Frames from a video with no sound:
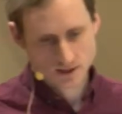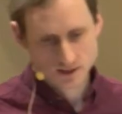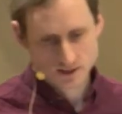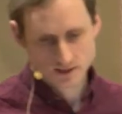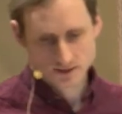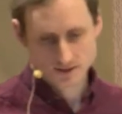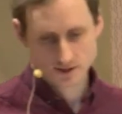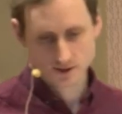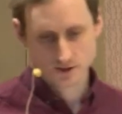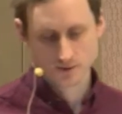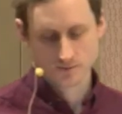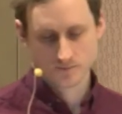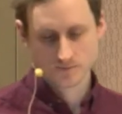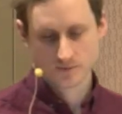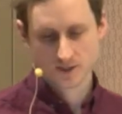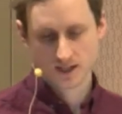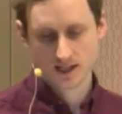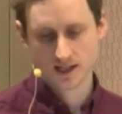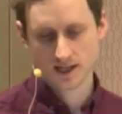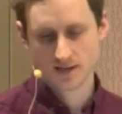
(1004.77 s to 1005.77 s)
So
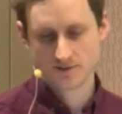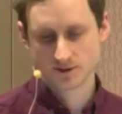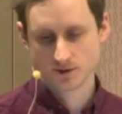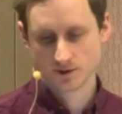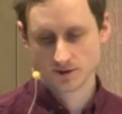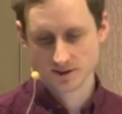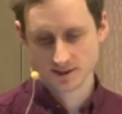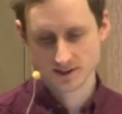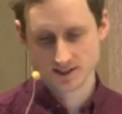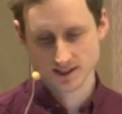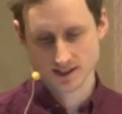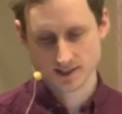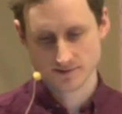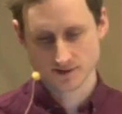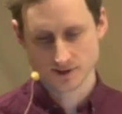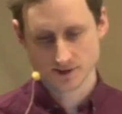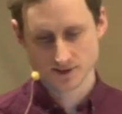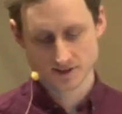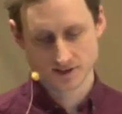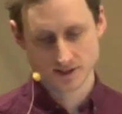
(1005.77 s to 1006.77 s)
I've
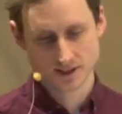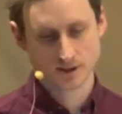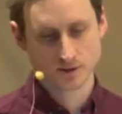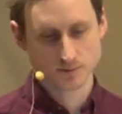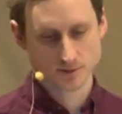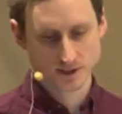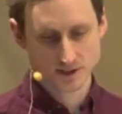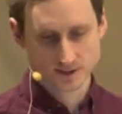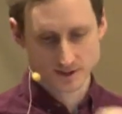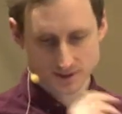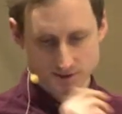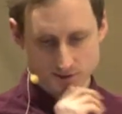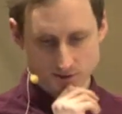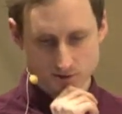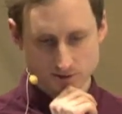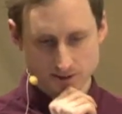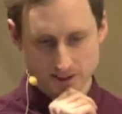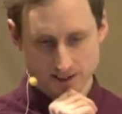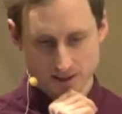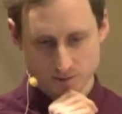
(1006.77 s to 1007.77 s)
touched a little bit on this
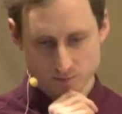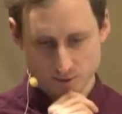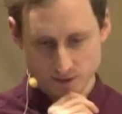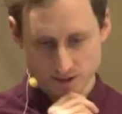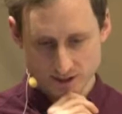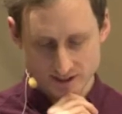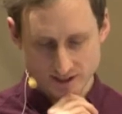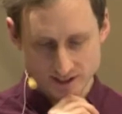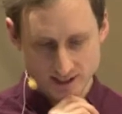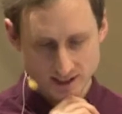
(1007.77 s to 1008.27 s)
already, but